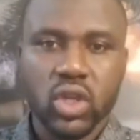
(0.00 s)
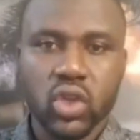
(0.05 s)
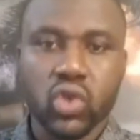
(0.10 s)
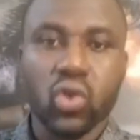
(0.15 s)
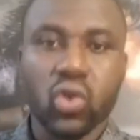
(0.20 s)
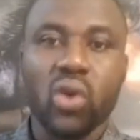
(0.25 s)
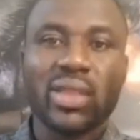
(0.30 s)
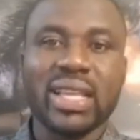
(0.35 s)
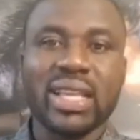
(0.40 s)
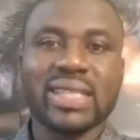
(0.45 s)

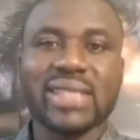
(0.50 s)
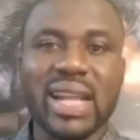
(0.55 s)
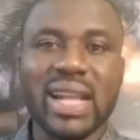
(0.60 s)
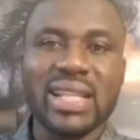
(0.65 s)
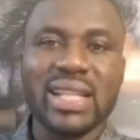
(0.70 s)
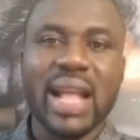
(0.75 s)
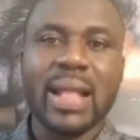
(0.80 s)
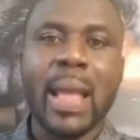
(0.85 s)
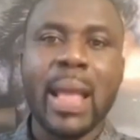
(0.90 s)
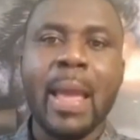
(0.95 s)
to
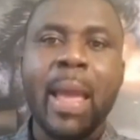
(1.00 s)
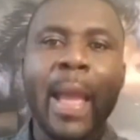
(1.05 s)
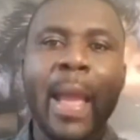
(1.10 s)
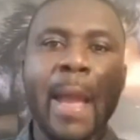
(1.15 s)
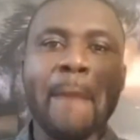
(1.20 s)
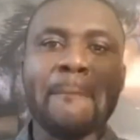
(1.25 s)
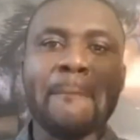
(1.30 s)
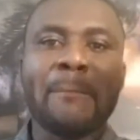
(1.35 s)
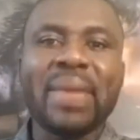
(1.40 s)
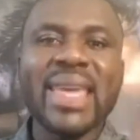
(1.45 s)
understand that
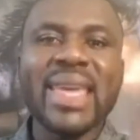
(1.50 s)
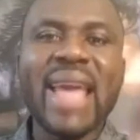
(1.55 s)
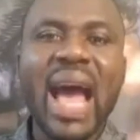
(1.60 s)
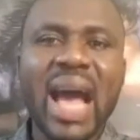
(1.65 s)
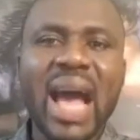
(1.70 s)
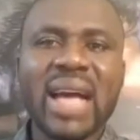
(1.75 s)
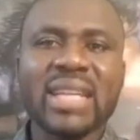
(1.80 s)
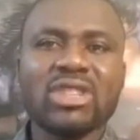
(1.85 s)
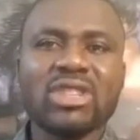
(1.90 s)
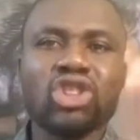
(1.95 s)

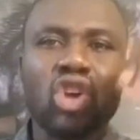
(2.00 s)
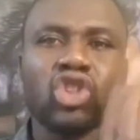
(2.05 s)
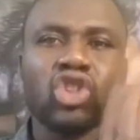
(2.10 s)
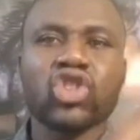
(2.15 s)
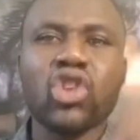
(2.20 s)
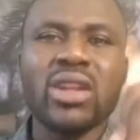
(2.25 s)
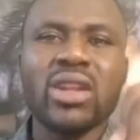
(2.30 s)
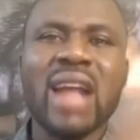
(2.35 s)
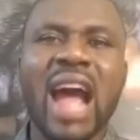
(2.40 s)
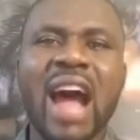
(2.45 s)
Biya does
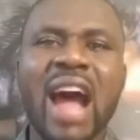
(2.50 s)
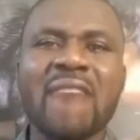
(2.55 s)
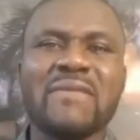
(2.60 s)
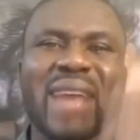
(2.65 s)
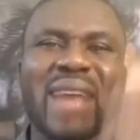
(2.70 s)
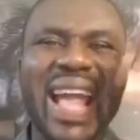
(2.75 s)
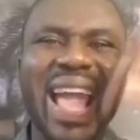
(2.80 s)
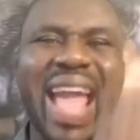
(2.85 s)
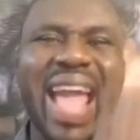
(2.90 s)
not have